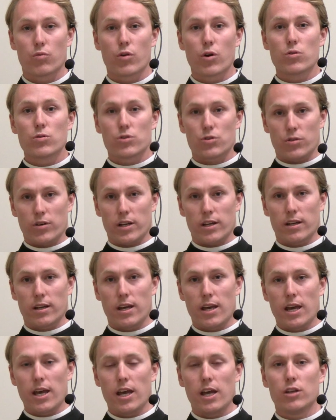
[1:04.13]
Rosary
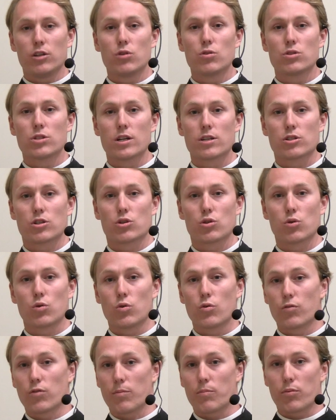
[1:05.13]
and use it as a
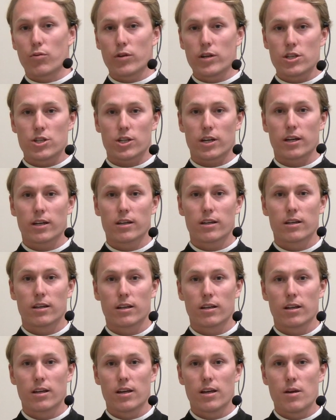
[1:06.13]
tool for preaching
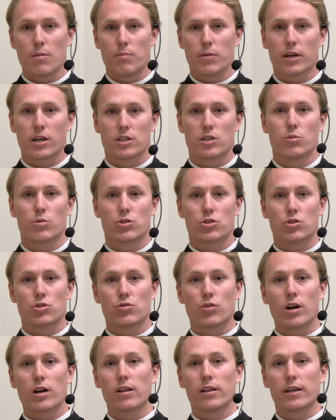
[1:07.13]
because he was
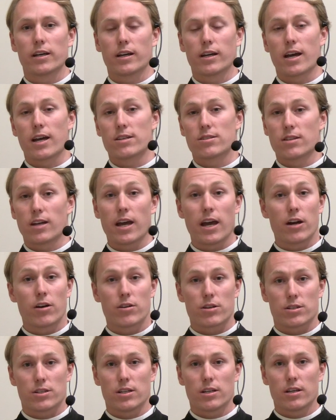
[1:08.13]
struggling against the
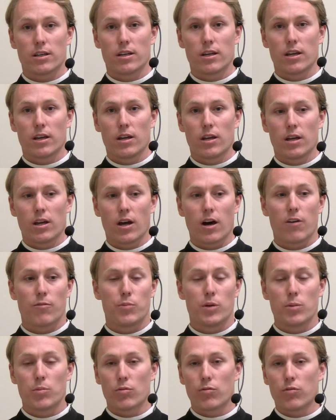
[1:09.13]
heresy of
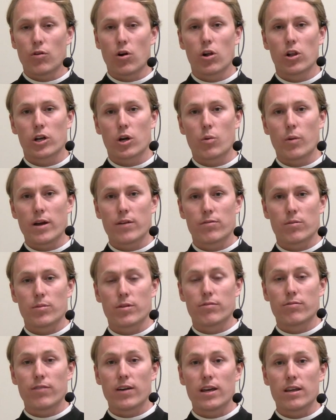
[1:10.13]
people falling away from
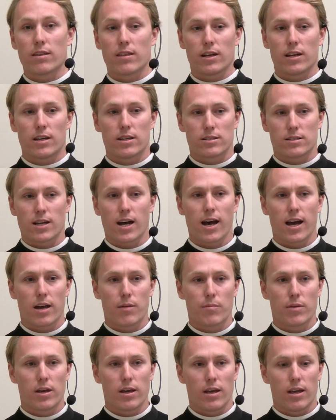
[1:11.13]
the faith in his
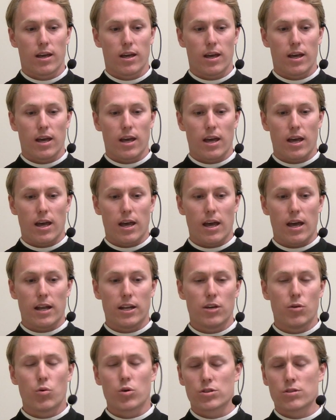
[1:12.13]
time, and
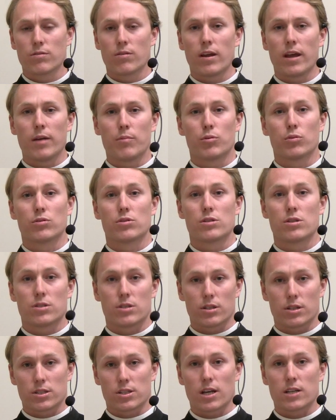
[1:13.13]
he wasn't able to
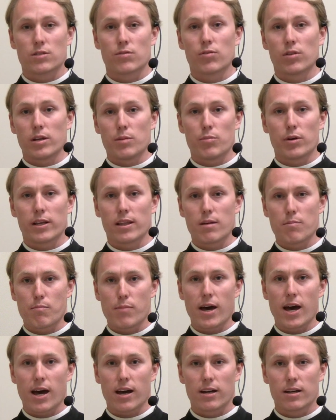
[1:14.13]
successfully bring them
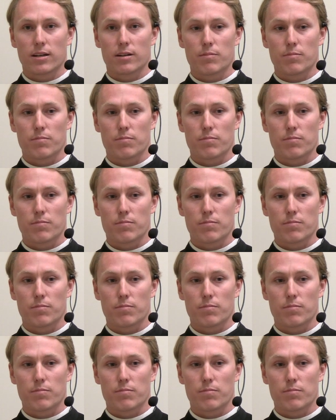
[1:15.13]
back.